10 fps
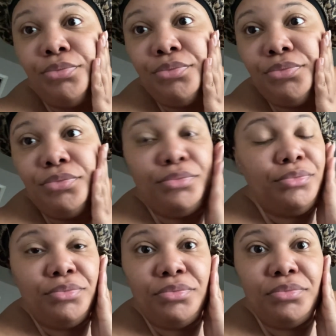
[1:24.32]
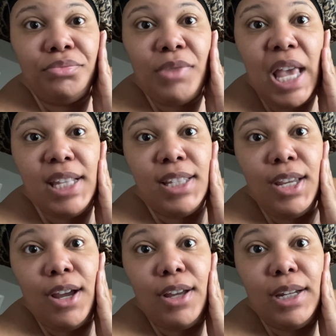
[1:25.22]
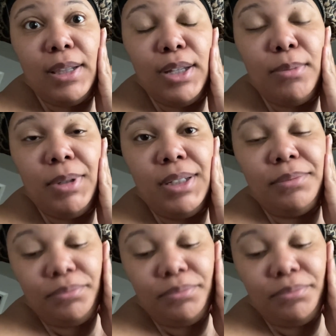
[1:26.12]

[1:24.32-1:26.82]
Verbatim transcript: Mm. See y'all in a little bit.